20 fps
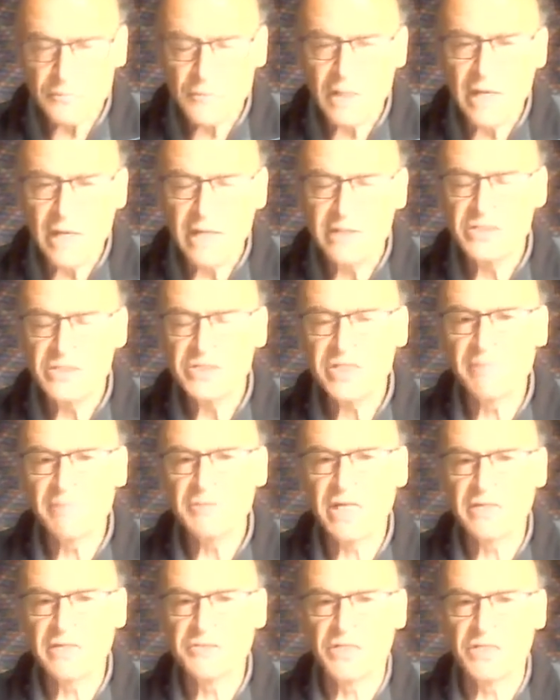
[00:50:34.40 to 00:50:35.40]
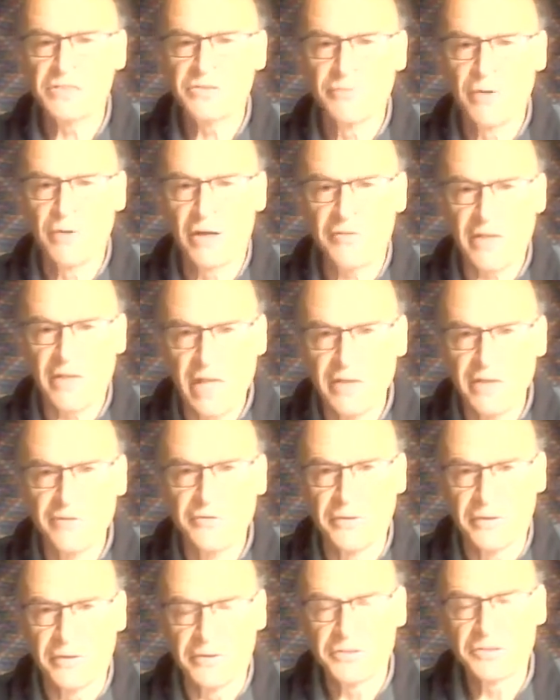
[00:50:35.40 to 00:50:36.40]
in some senses, throughout the
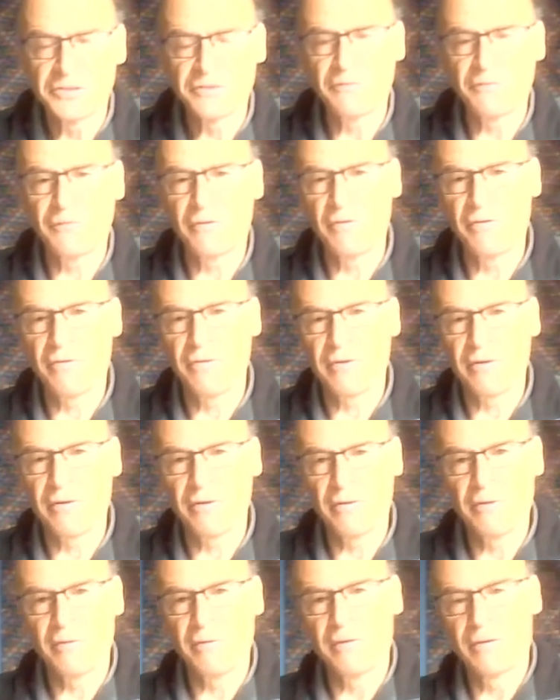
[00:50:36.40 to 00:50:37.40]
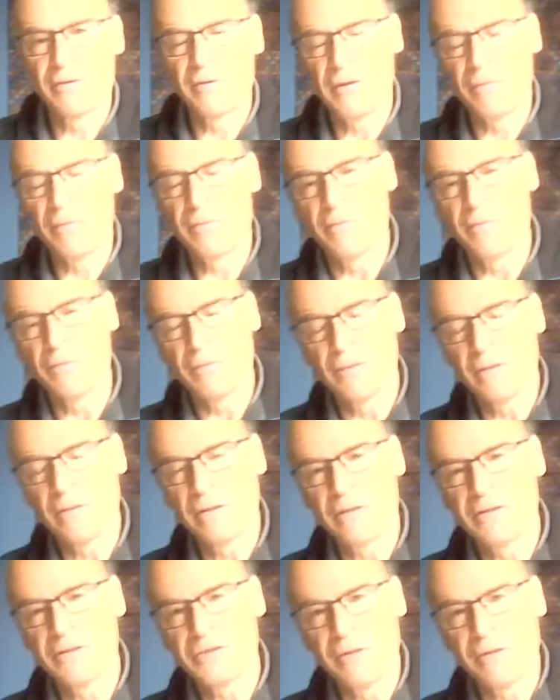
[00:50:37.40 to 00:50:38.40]
80s, with
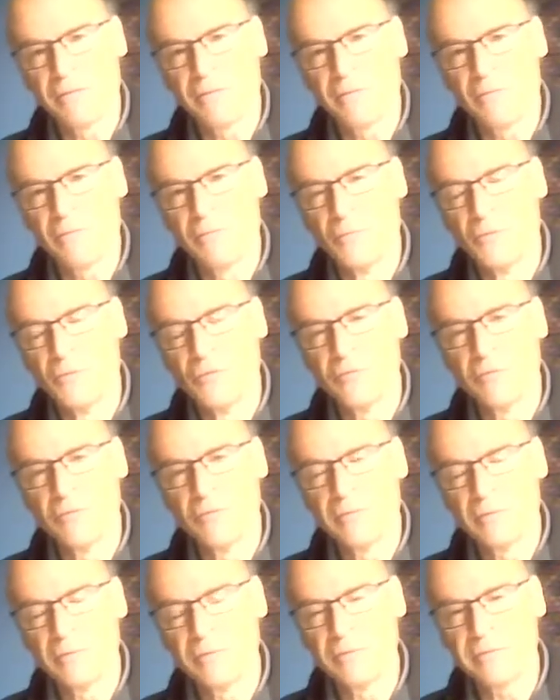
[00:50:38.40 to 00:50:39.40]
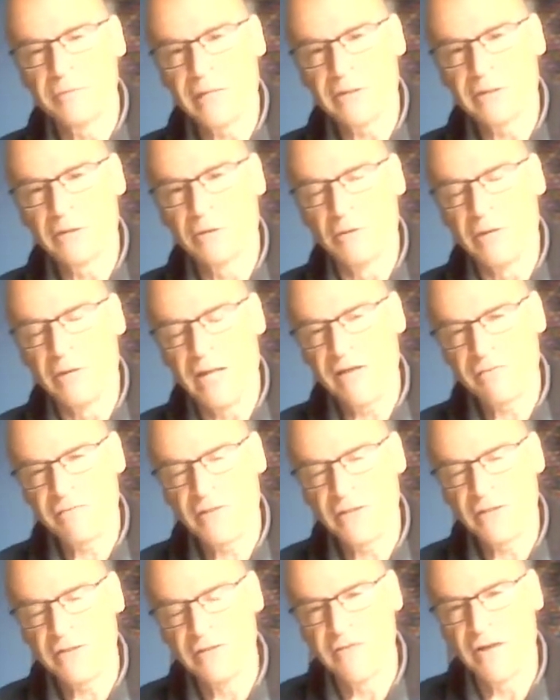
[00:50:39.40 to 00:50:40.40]
there's a more radical left
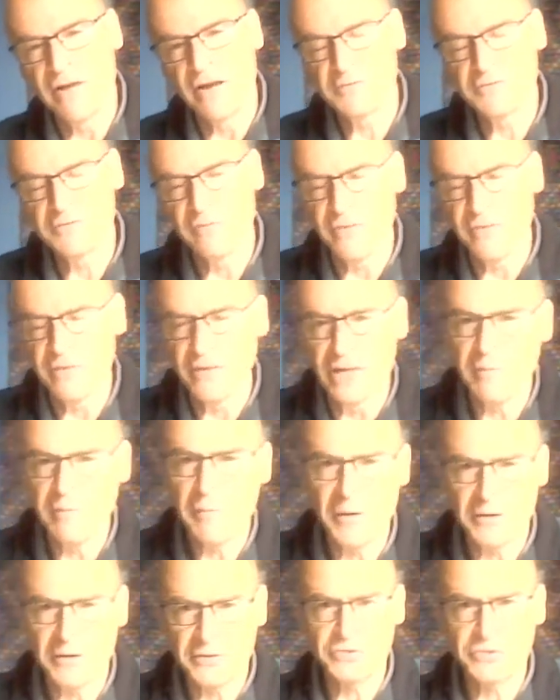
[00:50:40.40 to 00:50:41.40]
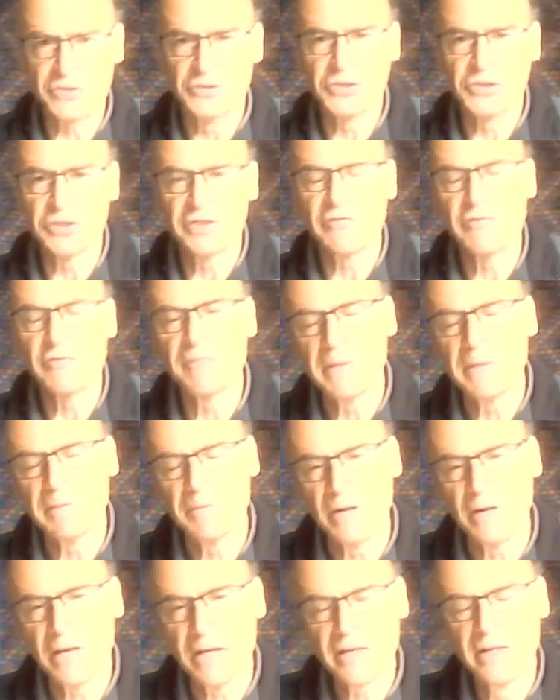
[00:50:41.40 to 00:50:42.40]
that develops within the Labour Party associated with people
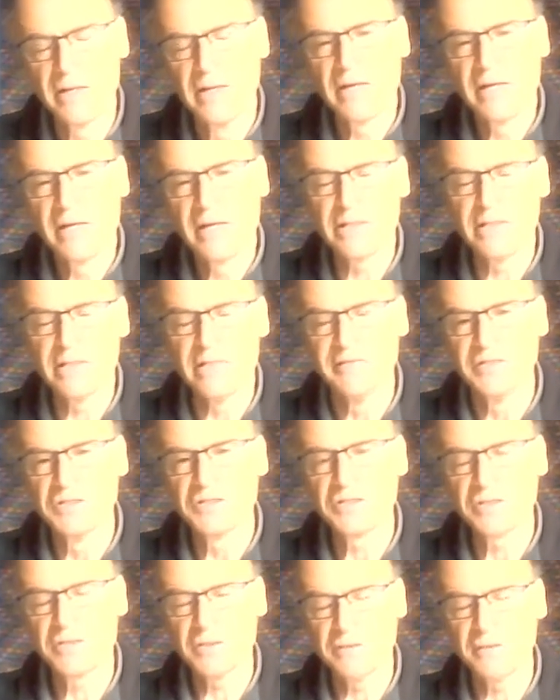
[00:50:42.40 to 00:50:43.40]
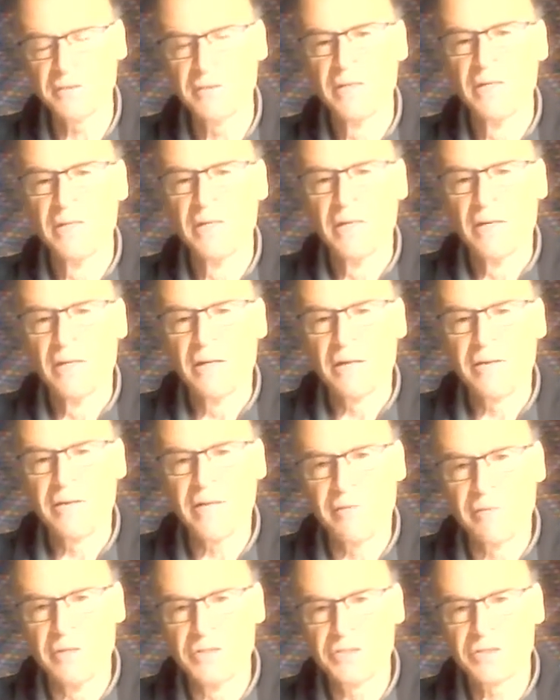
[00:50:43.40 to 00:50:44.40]
like Ken Livingstone,
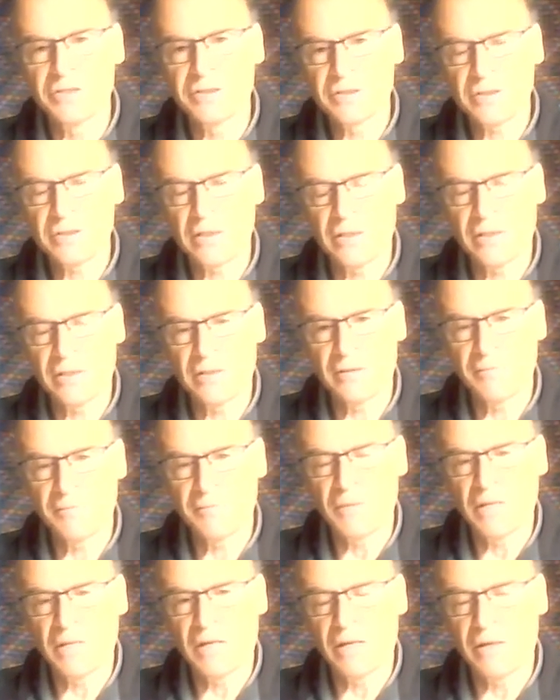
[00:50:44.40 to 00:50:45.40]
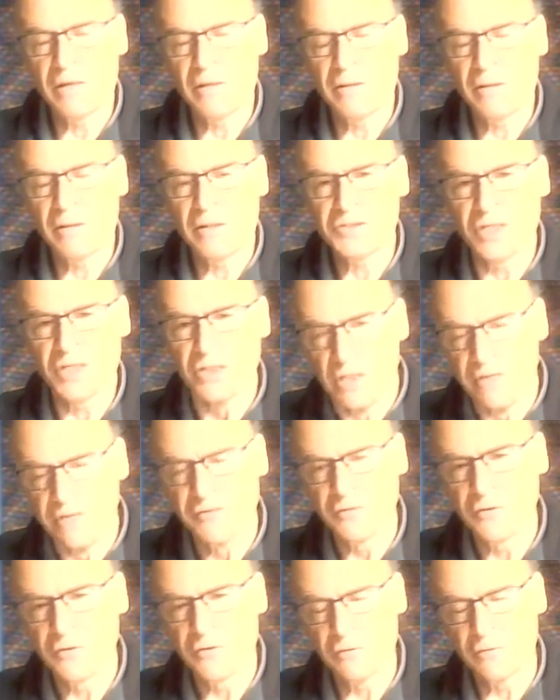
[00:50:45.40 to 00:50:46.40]
there is a
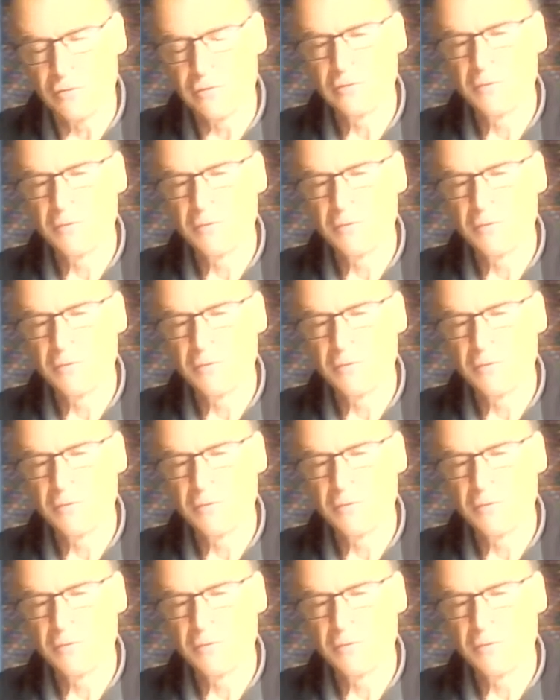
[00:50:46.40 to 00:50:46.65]
significant